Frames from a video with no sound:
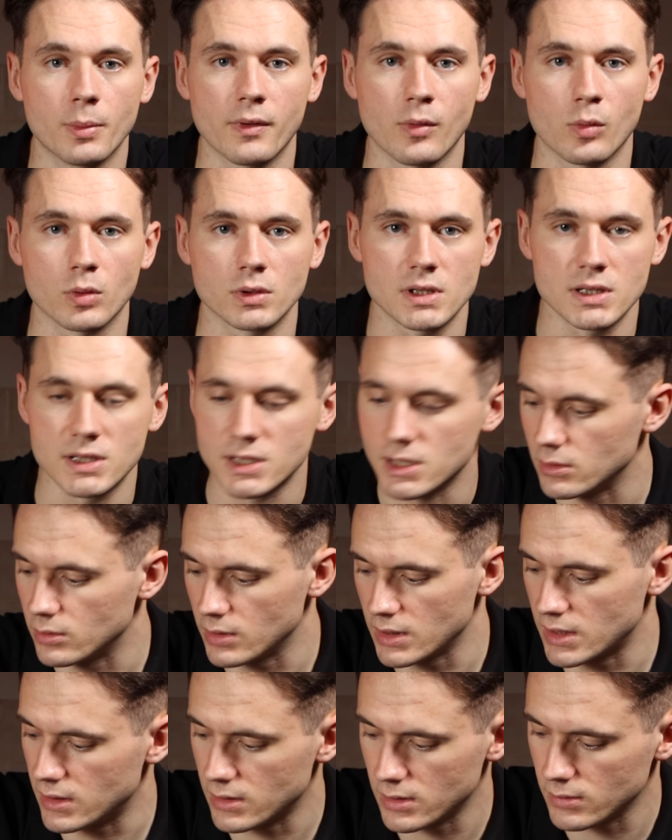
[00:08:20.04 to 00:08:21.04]
if you wanted
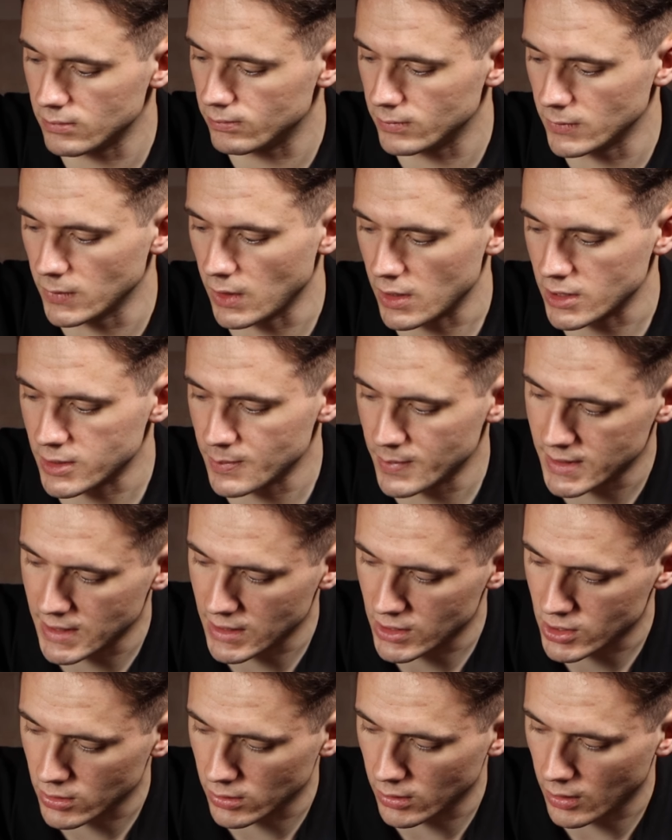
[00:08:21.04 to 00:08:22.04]
to. Lots of
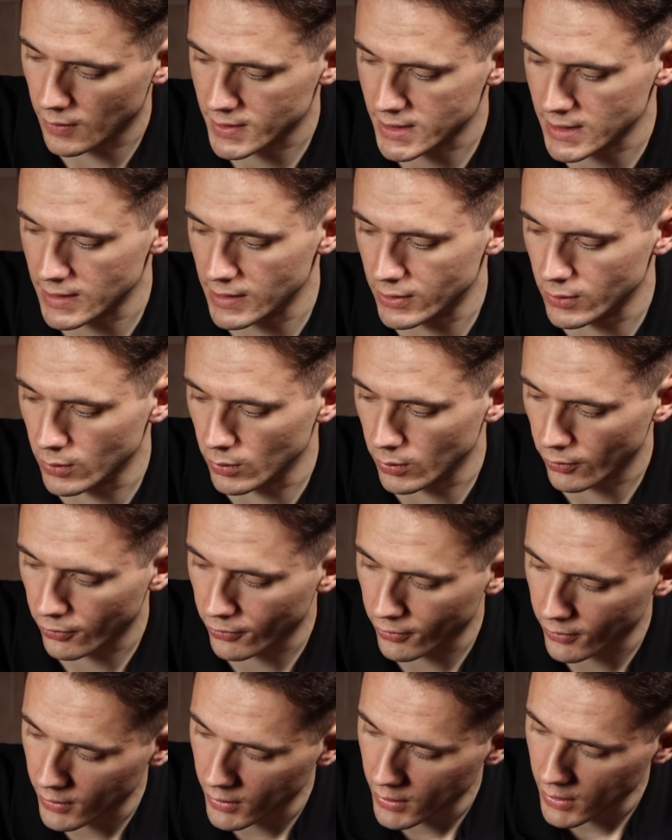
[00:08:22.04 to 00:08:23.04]
potential. Obviously the
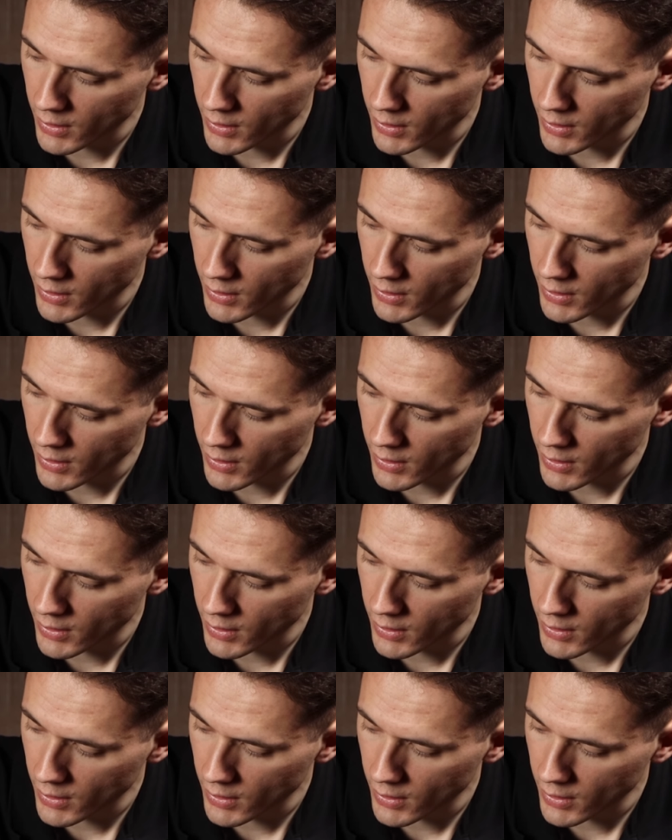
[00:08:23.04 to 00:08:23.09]
doors